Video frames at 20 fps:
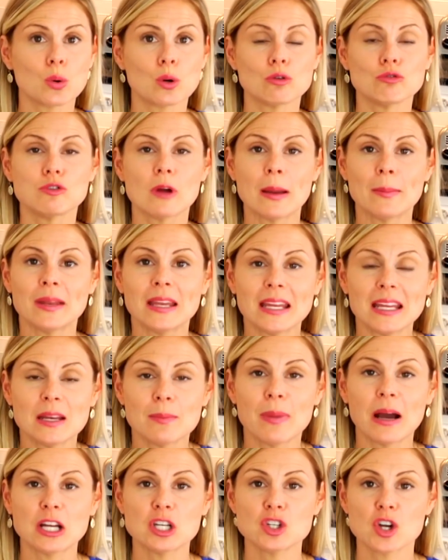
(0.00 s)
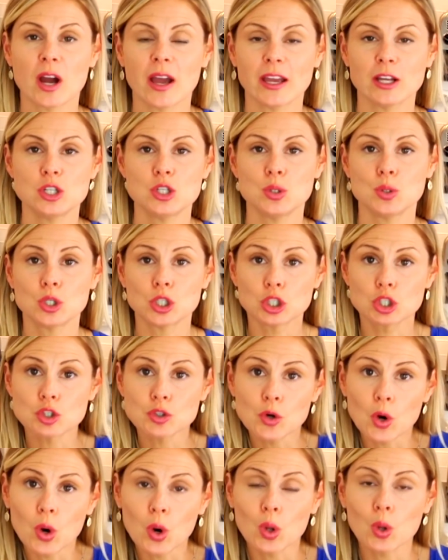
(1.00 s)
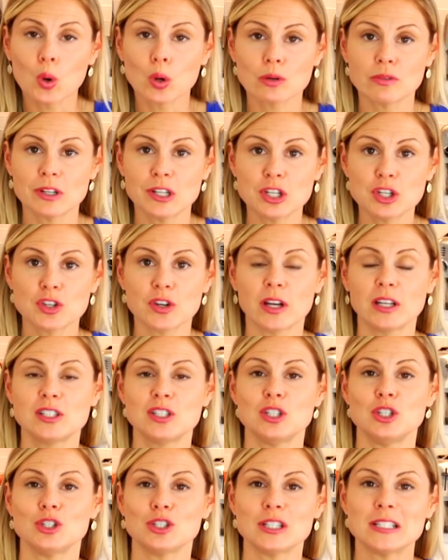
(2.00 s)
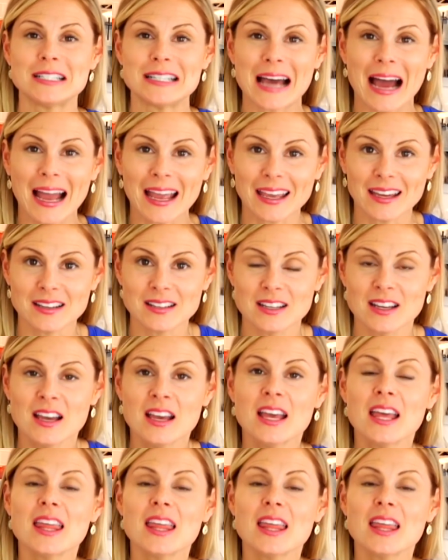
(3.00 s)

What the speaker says: or remedied by trying to control or restrict your diet.